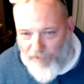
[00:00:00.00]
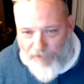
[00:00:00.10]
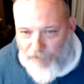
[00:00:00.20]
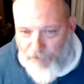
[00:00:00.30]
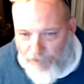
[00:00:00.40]

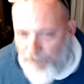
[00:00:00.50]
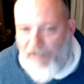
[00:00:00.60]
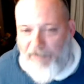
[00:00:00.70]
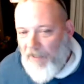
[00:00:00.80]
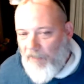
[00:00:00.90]
you should
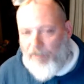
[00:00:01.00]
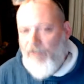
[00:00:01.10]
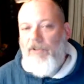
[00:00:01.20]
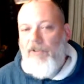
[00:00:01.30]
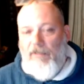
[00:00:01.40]
pay
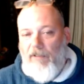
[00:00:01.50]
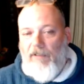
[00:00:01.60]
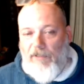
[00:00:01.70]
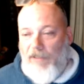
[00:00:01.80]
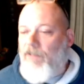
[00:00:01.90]
10% to
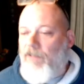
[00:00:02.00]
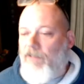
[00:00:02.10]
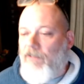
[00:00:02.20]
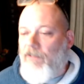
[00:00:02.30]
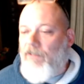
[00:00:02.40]
the
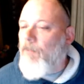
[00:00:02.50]
system to